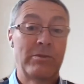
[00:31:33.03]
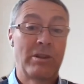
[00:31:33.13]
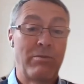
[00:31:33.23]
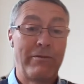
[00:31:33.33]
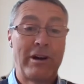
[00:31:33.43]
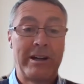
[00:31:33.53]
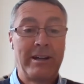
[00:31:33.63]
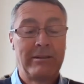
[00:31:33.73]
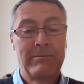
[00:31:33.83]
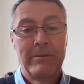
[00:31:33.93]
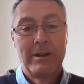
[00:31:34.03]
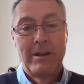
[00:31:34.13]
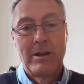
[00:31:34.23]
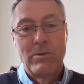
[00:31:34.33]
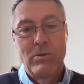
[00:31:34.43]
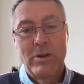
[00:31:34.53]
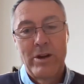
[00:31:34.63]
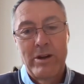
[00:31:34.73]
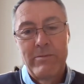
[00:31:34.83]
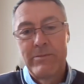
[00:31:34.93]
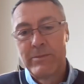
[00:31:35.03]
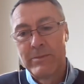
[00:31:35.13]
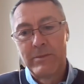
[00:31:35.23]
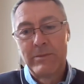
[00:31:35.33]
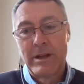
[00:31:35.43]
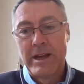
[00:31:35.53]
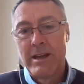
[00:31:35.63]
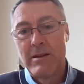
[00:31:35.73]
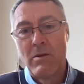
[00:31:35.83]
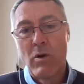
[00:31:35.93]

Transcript: So providing a